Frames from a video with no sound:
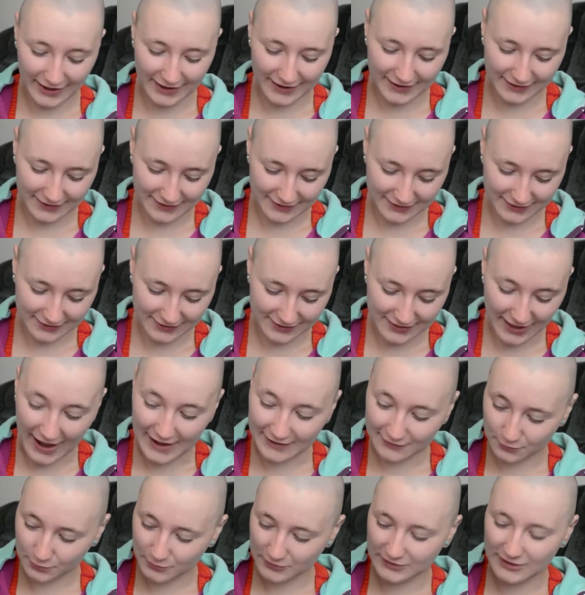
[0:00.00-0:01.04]
Like,
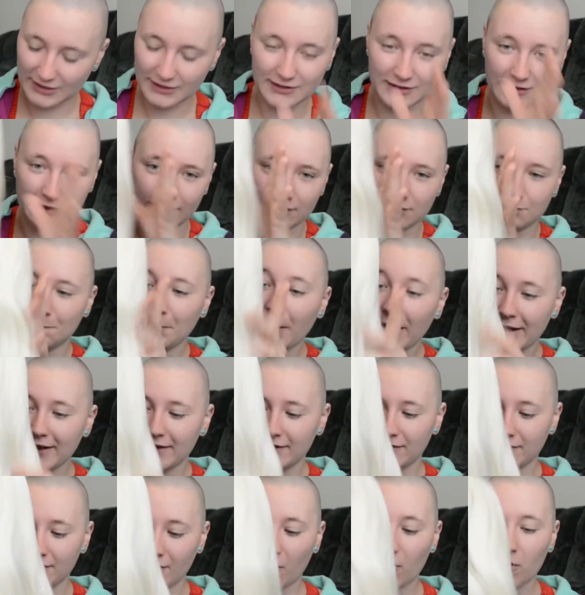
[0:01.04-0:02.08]
that's ridiculous,
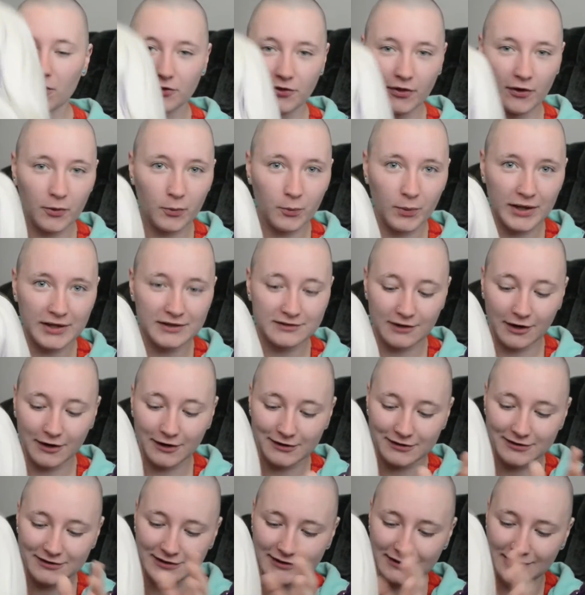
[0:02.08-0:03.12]
but all their wigs
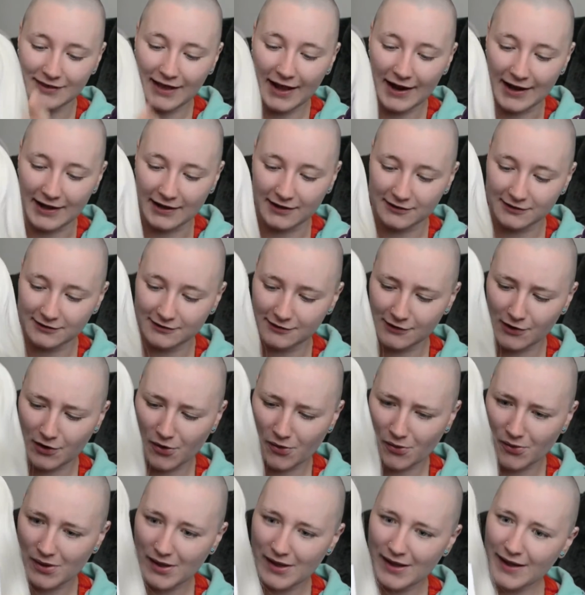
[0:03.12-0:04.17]
are synthetic,
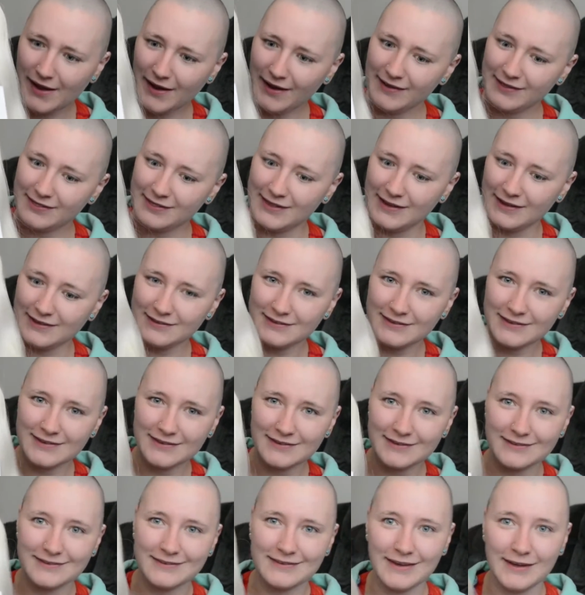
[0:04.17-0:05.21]
so this
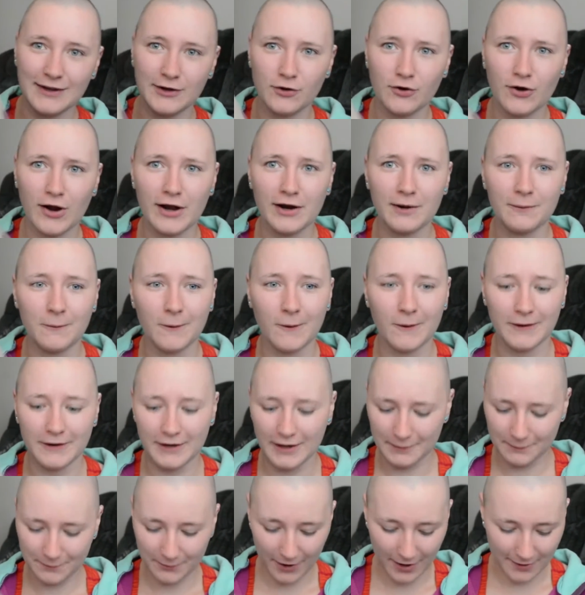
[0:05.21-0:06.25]
is incredible,
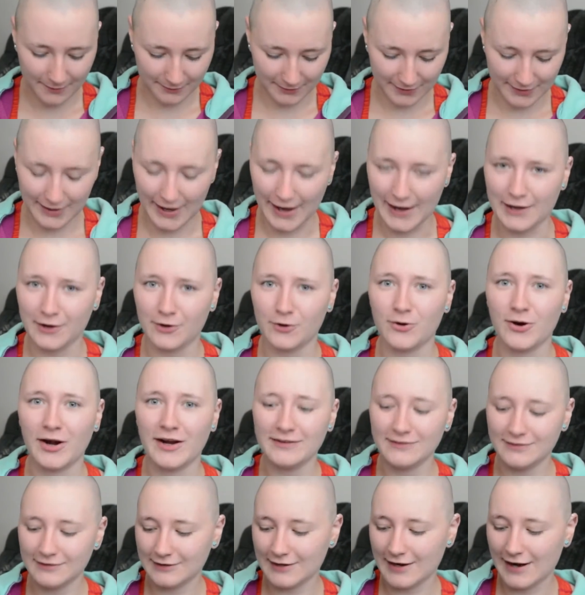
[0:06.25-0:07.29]
and I'm probably getting
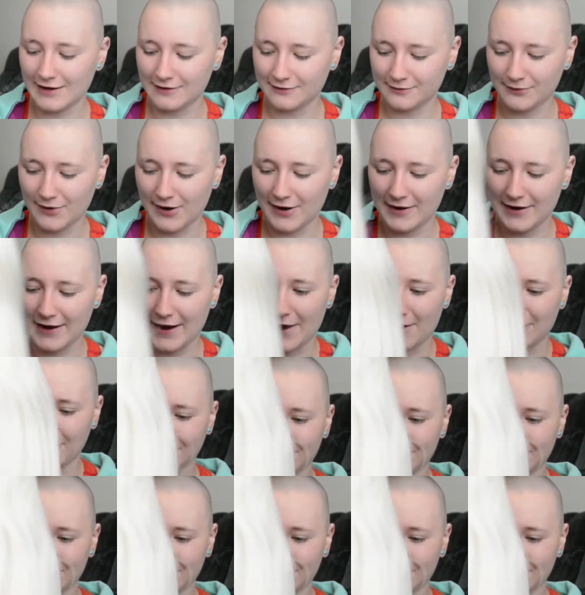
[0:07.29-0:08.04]
crazy eyes right